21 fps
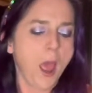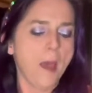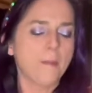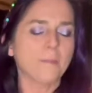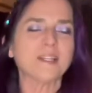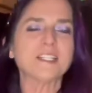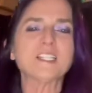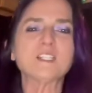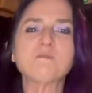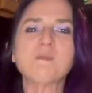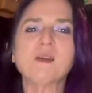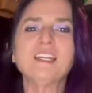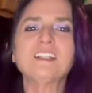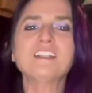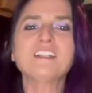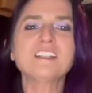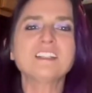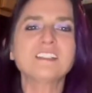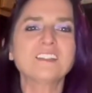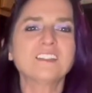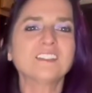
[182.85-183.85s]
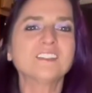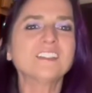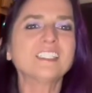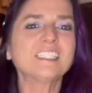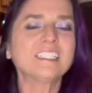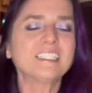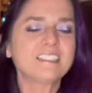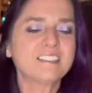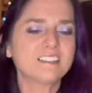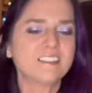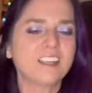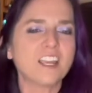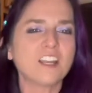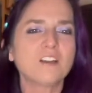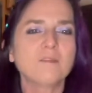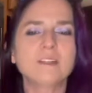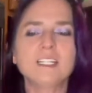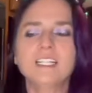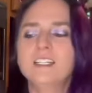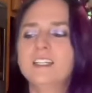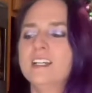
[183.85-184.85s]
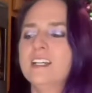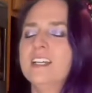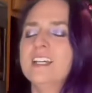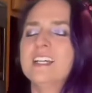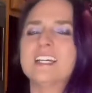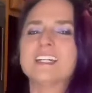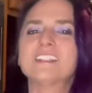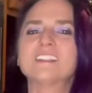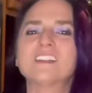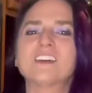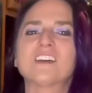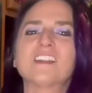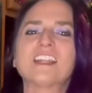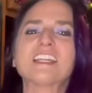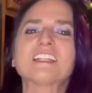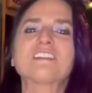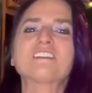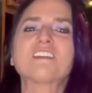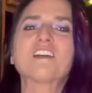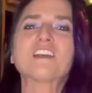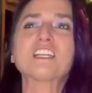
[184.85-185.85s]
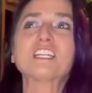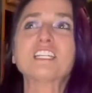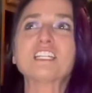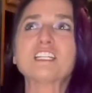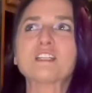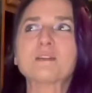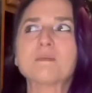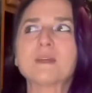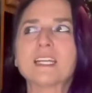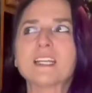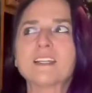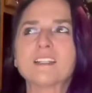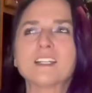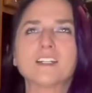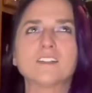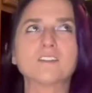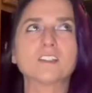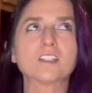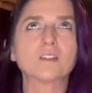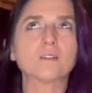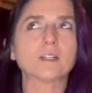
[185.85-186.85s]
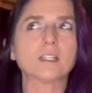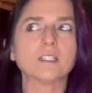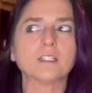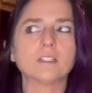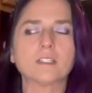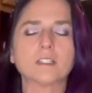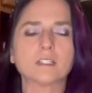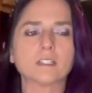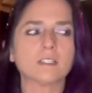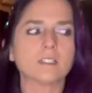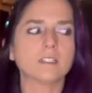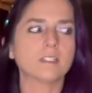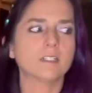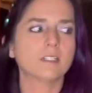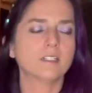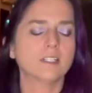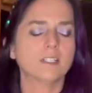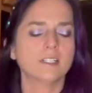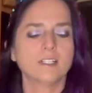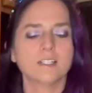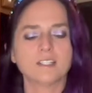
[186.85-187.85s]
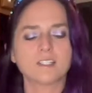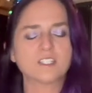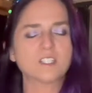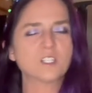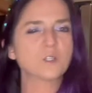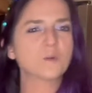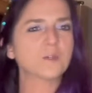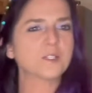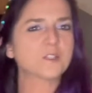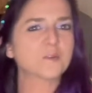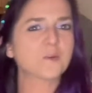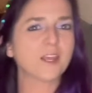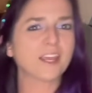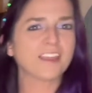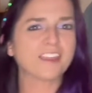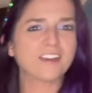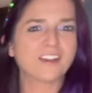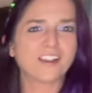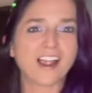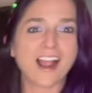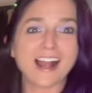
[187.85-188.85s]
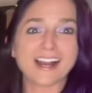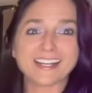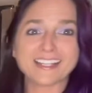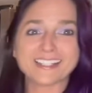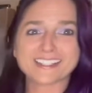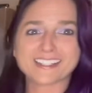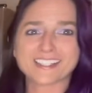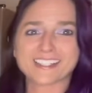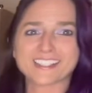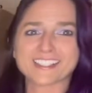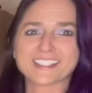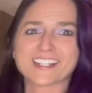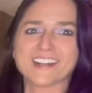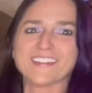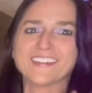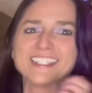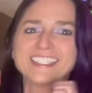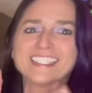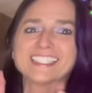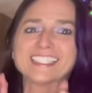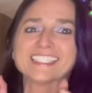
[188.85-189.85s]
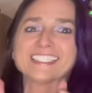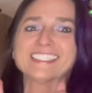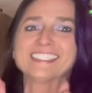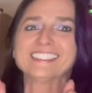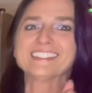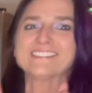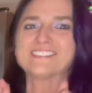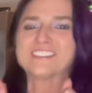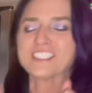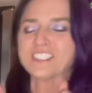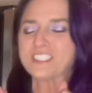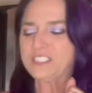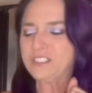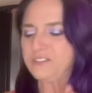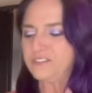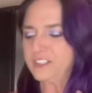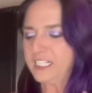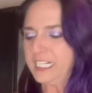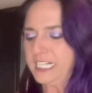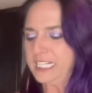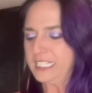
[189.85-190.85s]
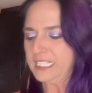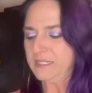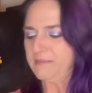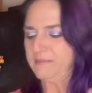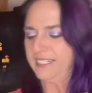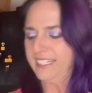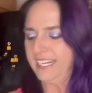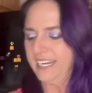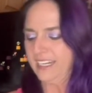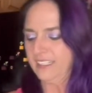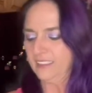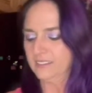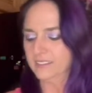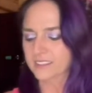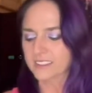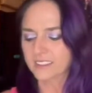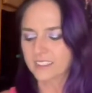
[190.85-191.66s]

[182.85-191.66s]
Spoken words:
But spiders don't really scare me until they start getting big enough to where you can see which way their eyes are going. Then it just freaks me out.